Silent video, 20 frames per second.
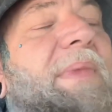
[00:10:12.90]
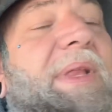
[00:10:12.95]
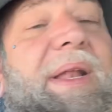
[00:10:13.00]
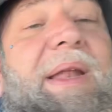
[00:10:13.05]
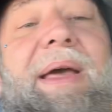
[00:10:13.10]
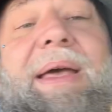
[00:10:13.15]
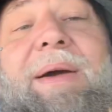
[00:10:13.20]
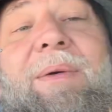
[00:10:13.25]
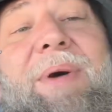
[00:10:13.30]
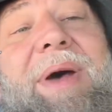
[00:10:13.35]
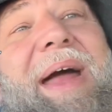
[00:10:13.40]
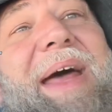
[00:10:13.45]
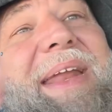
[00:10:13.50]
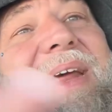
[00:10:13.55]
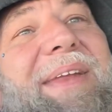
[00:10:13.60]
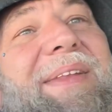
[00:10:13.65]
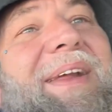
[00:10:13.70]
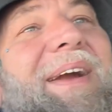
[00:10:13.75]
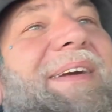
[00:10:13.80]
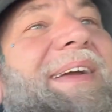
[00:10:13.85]
Look at what I
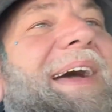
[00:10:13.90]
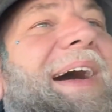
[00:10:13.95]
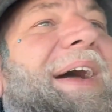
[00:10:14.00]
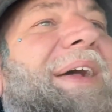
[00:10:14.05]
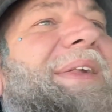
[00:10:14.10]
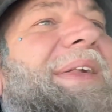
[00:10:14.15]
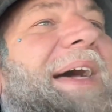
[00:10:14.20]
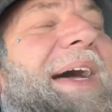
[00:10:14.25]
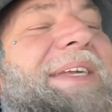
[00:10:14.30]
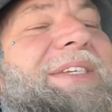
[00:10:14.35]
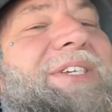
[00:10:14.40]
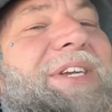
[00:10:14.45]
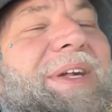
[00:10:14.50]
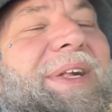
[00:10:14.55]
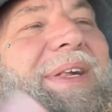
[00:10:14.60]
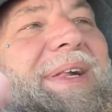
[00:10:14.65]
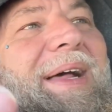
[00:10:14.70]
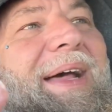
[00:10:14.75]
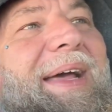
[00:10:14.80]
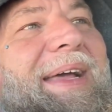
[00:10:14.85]
did there, guys. I
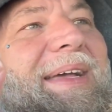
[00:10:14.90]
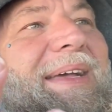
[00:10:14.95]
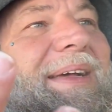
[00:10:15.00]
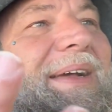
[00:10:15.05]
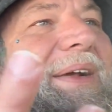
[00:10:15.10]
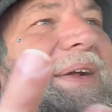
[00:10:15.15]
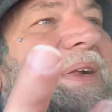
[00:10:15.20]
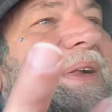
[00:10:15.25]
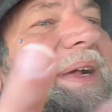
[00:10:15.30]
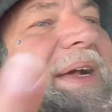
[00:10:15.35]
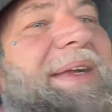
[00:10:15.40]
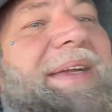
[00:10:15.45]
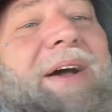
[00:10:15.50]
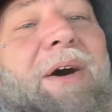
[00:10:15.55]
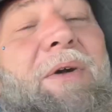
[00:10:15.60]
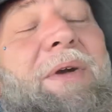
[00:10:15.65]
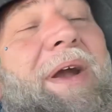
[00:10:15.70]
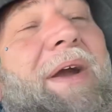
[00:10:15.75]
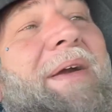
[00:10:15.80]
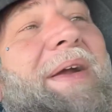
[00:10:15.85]
just, like, said
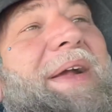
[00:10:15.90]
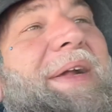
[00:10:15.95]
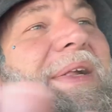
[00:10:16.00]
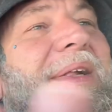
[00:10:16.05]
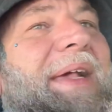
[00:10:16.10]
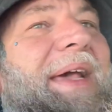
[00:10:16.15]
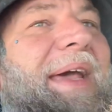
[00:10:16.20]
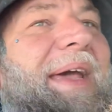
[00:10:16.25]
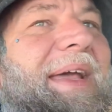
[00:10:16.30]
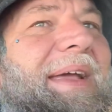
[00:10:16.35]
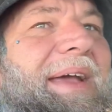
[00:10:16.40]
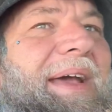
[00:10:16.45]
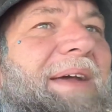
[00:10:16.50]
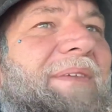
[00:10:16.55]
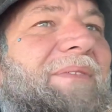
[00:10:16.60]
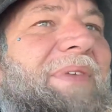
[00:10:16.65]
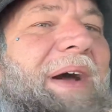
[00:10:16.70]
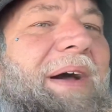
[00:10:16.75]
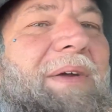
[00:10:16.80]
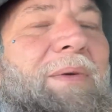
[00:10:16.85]
culinary is king
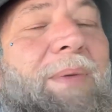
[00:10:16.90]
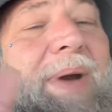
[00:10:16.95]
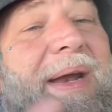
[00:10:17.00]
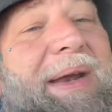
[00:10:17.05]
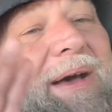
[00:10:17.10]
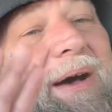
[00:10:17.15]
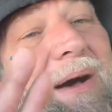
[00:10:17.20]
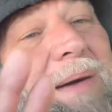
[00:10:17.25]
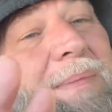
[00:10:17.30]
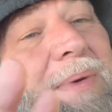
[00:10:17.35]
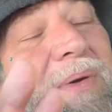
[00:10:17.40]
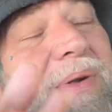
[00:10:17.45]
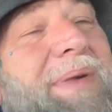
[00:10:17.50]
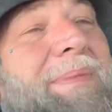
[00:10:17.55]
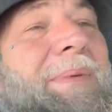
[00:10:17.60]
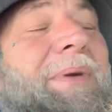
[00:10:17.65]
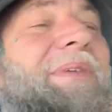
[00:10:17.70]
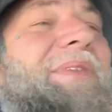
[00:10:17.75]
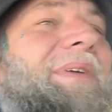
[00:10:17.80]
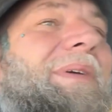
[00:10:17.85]
and found a way to almost
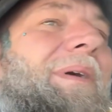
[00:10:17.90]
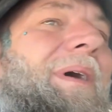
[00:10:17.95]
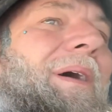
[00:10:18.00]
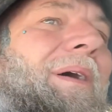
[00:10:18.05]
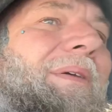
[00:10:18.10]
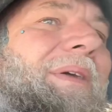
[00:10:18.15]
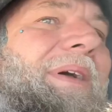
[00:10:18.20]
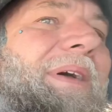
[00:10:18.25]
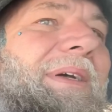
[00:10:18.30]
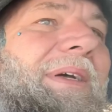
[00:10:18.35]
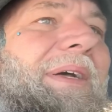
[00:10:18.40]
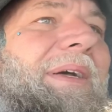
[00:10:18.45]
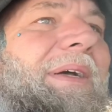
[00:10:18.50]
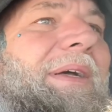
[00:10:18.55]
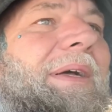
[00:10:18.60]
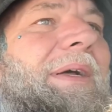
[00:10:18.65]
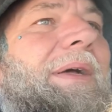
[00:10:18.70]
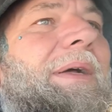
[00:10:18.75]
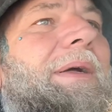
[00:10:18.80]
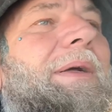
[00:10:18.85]
prove it wrong.
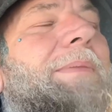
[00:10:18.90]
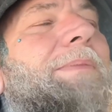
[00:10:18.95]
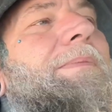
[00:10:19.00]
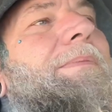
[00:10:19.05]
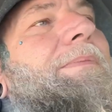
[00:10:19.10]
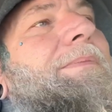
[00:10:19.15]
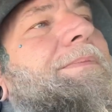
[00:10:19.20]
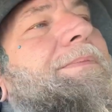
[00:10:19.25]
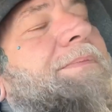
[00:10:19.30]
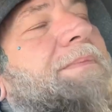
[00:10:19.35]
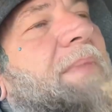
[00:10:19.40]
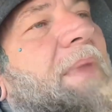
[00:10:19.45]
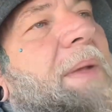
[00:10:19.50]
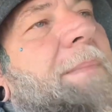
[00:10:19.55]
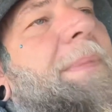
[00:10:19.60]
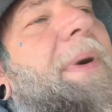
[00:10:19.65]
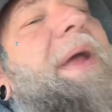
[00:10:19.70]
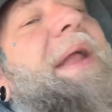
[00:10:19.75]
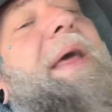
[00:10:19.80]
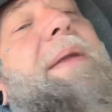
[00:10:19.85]

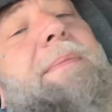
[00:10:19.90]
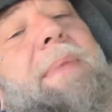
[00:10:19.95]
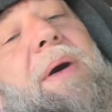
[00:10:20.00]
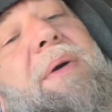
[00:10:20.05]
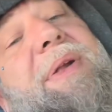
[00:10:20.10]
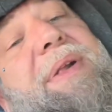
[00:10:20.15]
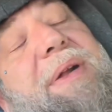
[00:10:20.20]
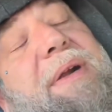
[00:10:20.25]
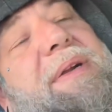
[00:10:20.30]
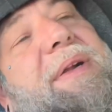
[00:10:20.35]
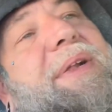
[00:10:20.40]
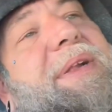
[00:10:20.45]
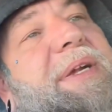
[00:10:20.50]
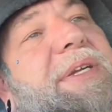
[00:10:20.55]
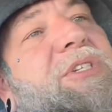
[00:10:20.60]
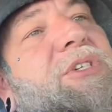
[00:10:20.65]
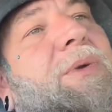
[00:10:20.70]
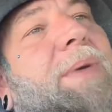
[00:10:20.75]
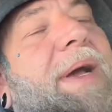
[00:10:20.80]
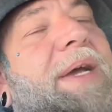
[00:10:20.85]
But in most
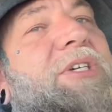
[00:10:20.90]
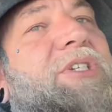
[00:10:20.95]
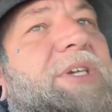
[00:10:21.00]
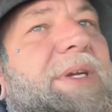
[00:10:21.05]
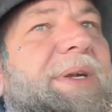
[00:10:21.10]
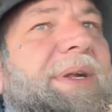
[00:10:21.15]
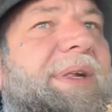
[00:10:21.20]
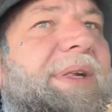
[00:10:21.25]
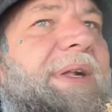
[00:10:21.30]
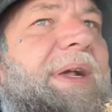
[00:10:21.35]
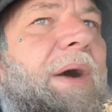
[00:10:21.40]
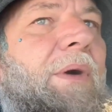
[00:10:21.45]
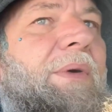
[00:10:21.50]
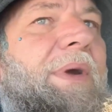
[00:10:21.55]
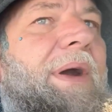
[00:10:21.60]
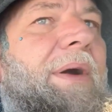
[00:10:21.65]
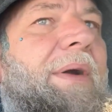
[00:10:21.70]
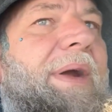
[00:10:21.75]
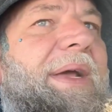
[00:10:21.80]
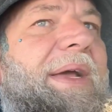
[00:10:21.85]
situations,
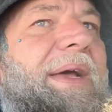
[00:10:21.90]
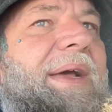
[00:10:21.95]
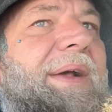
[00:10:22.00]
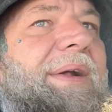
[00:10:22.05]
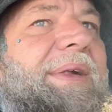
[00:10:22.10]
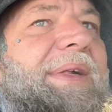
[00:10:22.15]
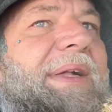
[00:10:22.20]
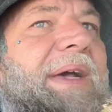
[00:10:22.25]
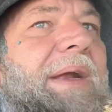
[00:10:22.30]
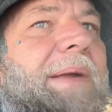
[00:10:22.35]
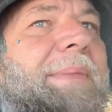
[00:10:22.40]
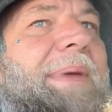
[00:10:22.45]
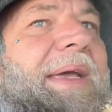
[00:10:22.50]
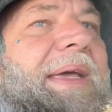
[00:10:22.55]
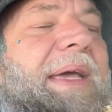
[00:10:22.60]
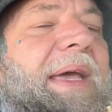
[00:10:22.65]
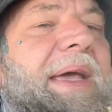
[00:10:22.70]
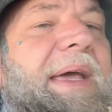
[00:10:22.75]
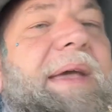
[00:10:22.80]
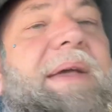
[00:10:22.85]
culinary is going to be
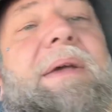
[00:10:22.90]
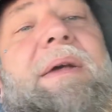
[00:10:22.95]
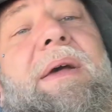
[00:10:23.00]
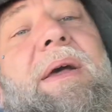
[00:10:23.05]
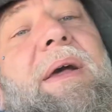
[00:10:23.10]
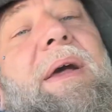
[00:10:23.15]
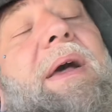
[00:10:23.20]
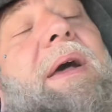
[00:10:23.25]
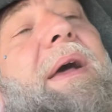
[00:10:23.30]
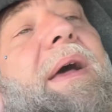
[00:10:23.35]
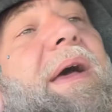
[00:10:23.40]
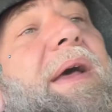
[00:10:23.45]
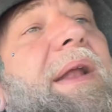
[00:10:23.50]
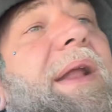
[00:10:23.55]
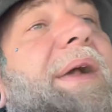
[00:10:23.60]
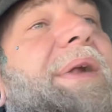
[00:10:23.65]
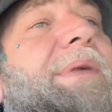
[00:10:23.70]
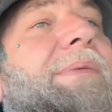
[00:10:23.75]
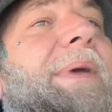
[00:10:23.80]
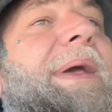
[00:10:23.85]
king.
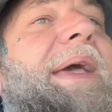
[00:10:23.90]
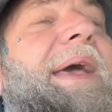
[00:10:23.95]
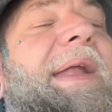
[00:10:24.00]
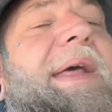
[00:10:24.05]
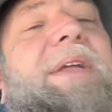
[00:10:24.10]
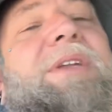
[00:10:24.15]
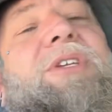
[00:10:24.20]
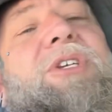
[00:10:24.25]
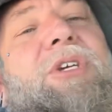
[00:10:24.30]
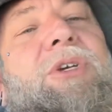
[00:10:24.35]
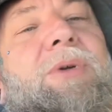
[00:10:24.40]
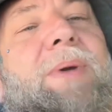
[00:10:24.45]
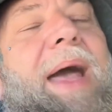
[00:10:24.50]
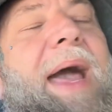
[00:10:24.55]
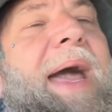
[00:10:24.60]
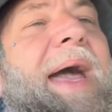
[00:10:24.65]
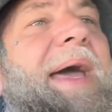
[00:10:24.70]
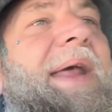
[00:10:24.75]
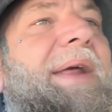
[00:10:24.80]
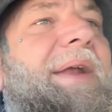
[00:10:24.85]
Unless we get into
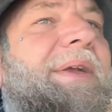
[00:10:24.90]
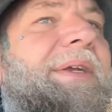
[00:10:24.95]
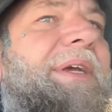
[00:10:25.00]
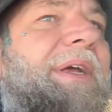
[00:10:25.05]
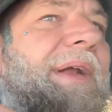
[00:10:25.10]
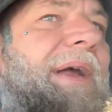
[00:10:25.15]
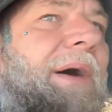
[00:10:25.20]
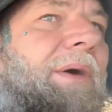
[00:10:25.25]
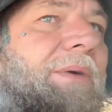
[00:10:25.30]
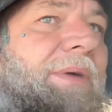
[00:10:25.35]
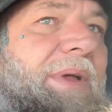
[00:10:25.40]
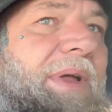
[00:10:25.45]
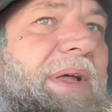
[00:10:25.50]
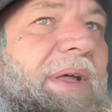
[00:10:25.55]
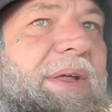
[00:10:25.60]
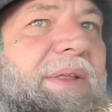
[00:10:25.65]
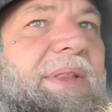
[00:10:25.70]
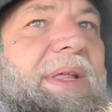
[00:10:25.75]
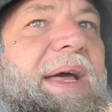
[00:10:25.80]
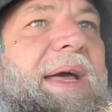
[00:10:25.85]
adding, you know,
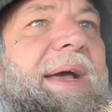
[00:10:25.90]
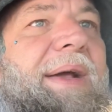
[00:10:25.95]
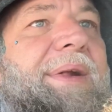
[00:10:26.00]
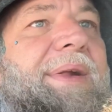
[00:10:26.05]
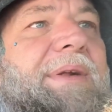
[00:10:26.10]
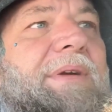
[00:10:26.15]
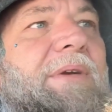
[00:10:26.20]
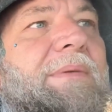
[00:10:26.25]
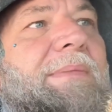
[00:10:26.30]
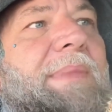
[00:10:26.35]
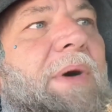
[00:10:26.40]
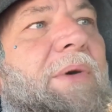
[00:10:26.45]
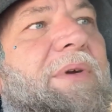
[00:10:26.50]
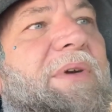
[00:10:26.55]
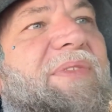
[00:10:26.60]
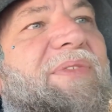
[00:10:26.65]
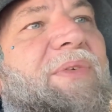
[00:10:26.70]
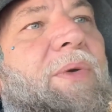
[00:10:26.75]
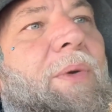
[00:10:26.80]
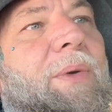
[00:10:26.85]
the extra
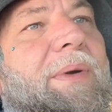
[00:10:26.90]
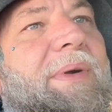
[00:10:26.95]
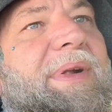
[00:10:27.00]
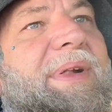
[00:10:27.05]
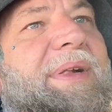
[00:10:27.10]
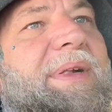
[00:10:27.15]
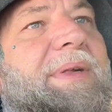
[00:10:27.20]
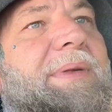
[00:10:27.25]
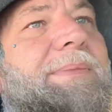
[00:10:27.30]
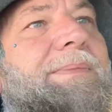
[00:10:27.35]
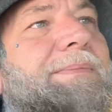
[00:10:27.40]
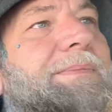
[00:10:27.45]
motor force.